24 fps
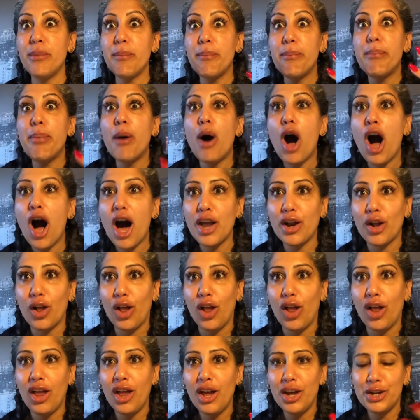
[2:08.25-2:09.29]

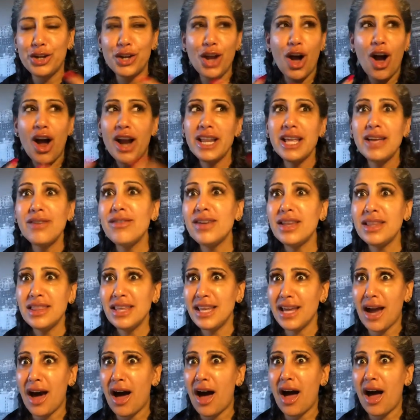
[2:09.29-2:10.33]
bottle, not even
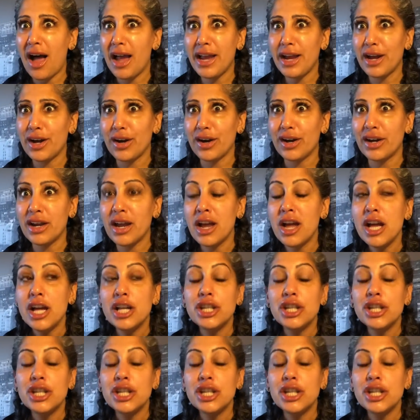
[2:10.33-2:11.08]
the iron.